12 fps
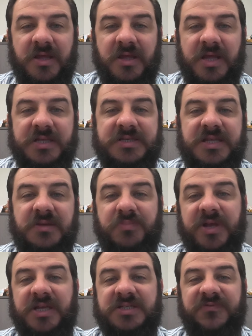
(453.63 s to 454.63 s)
it's the
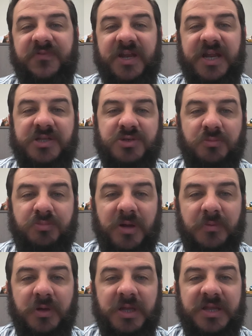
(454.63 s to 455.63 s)
biggest financial
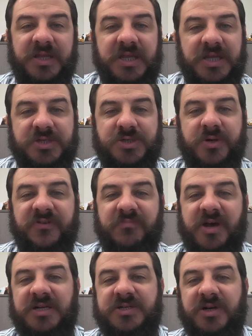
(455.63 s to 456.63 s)
bubble in the history of
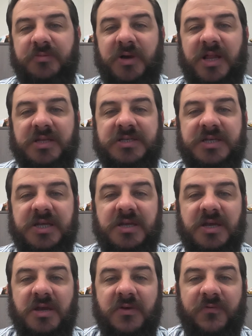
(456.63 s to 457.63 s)
monetary policy
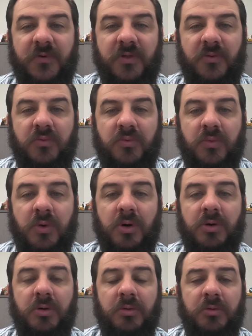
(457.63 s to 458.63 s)
for the
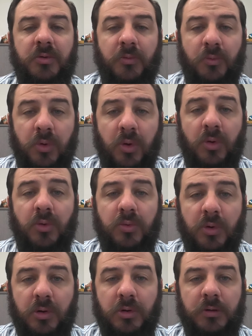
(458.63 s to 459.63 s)
whole
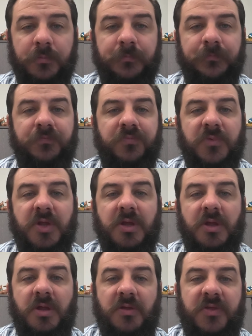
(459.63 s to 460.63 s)
world.
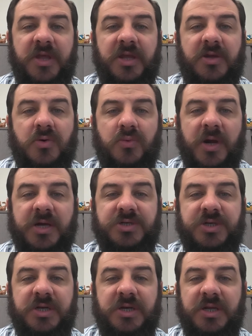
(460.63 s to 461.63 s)
The
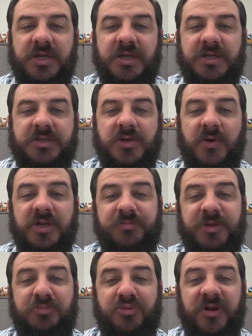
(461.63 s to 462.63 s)
correction is going to
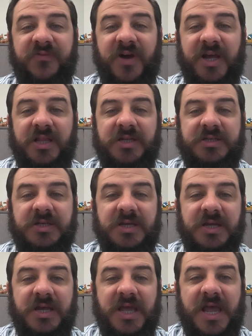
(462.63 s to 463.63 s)
be pretty violent,
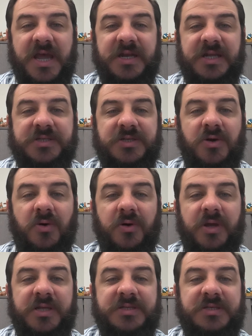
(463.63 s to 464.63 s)
and it's
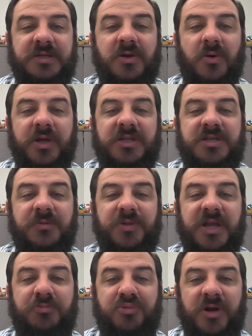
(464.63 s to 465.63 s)
going to
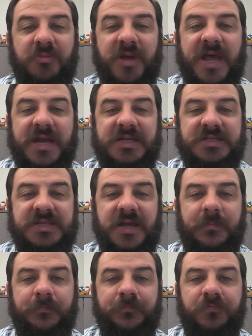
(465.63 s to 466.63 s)
be pretty bad," he said.